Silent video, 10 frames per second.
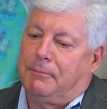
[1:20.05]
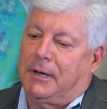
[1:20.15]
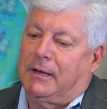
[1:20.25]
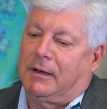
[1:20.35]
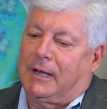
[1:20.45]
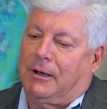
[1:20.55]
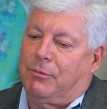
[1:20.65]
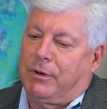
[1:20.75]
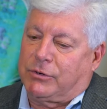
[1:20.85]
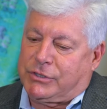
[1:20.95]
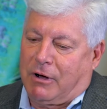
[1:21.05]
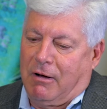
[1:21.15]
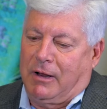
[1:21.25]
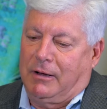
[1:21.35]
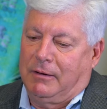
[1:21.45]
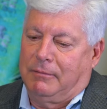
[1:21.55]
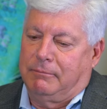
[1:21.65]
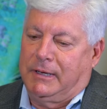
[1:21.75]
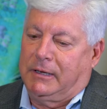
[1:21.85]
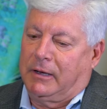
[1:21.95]
But we were started
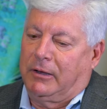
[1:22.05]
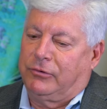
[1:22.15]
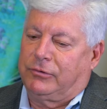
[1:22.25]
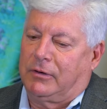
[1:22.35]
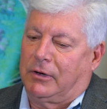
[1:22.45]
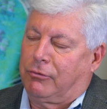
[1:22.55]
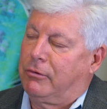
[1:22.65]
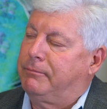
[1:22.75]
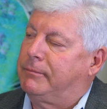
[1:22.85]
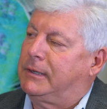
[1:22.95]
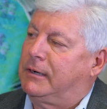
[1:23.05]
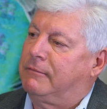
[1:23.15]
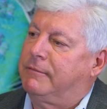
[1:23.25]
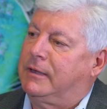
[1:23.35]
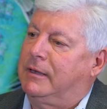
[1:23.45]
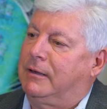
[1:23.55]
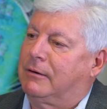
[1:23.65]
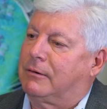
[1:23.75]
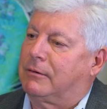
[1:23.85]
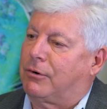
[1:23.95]
because a group of the
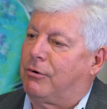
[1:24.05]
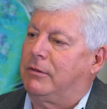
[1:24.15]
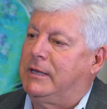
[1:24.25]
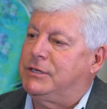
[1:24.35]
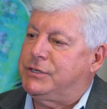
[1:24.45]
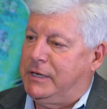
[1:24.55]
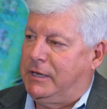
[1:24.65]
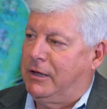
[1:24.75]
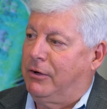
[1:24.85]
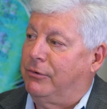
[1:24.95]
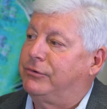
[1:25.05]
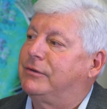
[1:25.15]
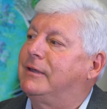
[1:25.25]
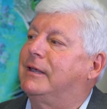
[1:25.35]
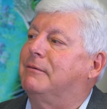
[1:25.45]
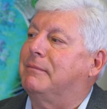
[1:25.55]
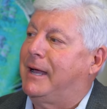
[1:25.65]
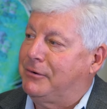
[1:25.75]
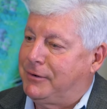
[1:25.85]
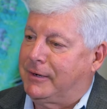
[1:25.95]
early CEOs in
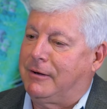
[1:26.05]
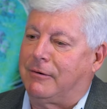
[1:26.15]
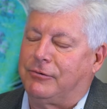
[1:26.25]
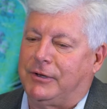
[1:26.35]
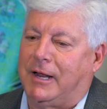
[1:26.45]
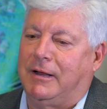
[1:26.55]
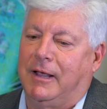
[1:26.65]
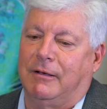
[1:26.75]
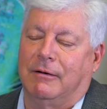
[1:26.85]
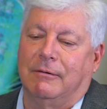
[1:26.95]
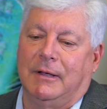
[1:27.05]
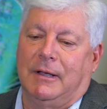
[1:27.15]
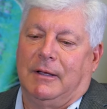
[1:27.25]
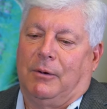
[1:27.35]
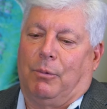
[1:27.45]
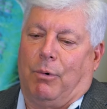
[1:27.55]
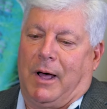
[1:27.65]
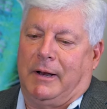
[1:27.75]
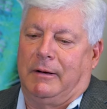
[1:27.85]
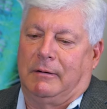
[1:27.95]
biotech here in San Diego
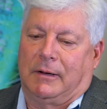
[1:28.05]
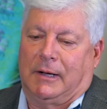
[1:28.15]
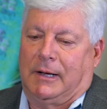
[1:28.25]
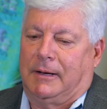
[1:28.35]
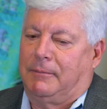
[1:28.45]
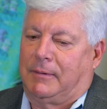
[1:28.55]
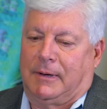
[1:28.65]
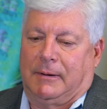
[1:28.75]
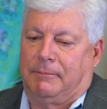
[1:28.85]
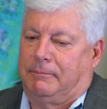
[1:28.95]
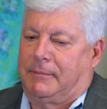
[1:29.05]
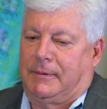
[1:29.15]
wanted a